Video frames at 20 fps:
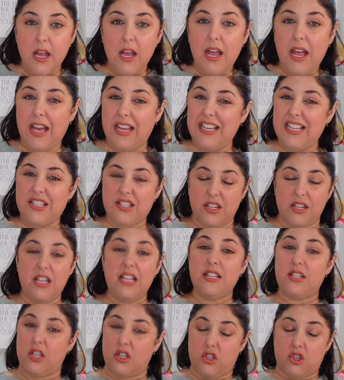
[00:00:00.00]
And it's a
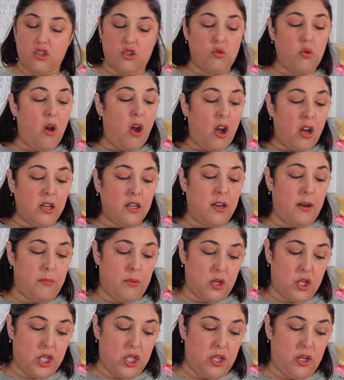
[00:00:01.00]
it's a strong number
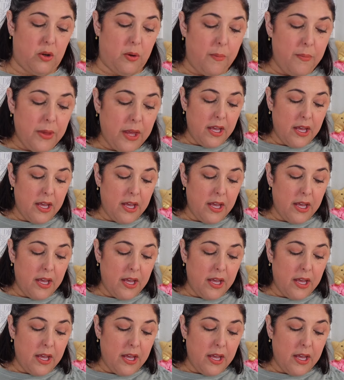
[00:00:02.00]
two.